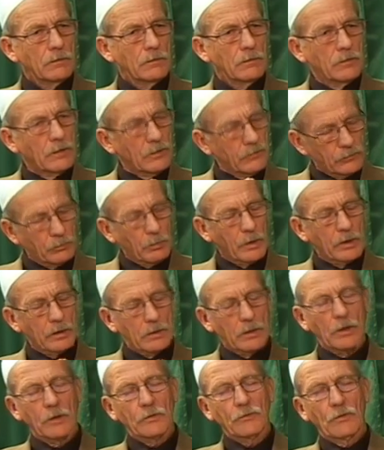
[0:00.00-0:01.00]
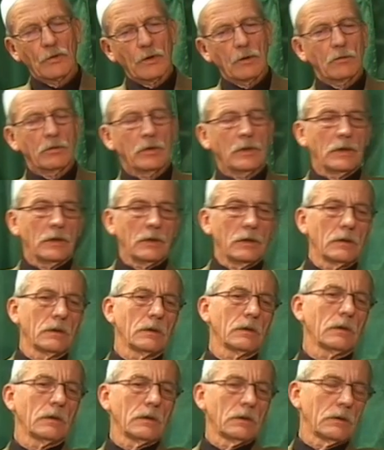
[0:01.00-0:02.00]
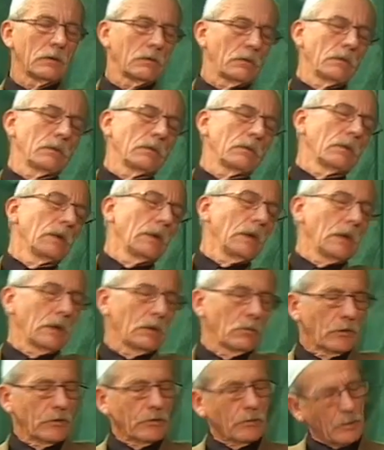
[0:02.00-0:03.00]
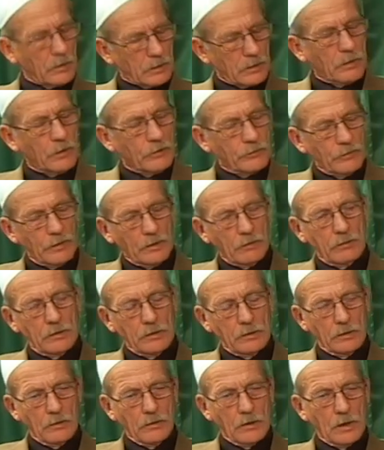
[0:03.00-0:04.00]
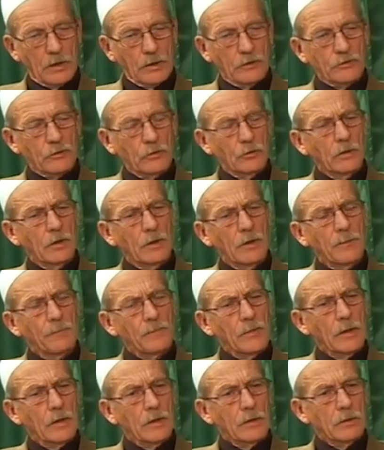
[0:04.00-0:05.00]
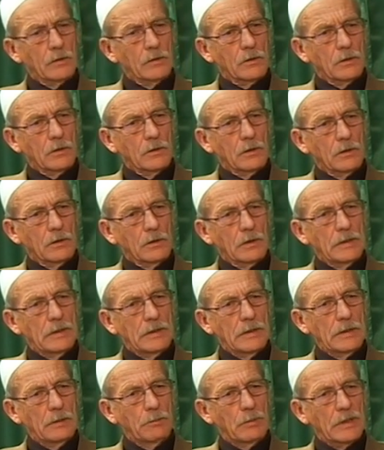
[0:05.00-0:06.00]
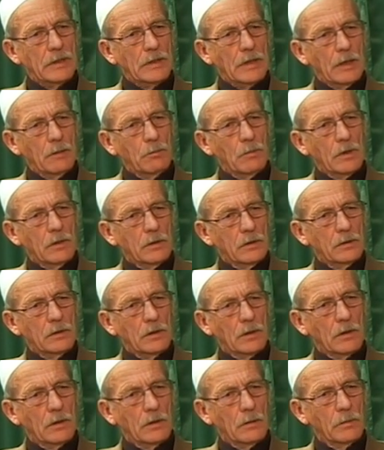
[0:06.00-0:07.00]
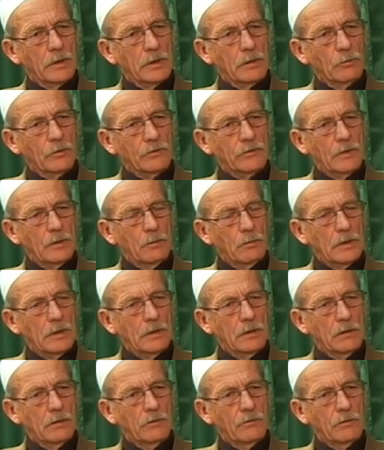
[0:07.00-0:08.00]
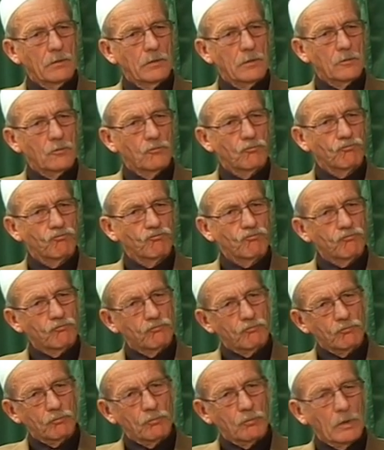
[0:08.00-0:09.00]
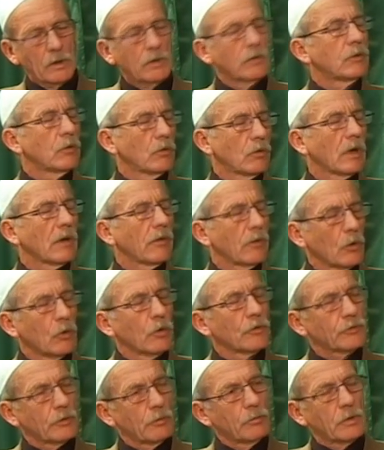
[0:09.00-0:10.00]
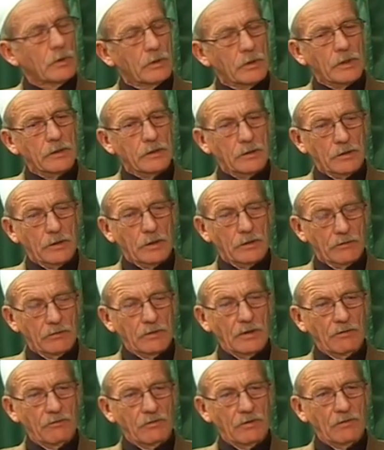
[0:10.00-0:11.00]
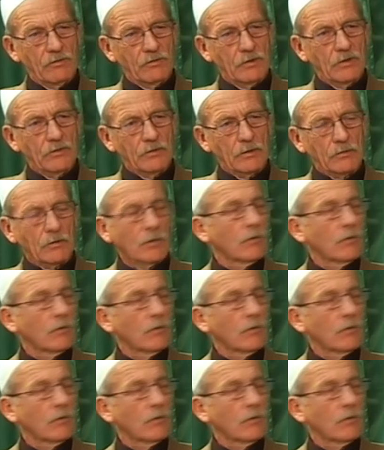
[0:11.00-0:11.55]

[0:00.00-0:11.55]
This, my class fellow, he was my class fellow in the high school. He became an Ahmadi Muslim in, well, during the autumn 1956.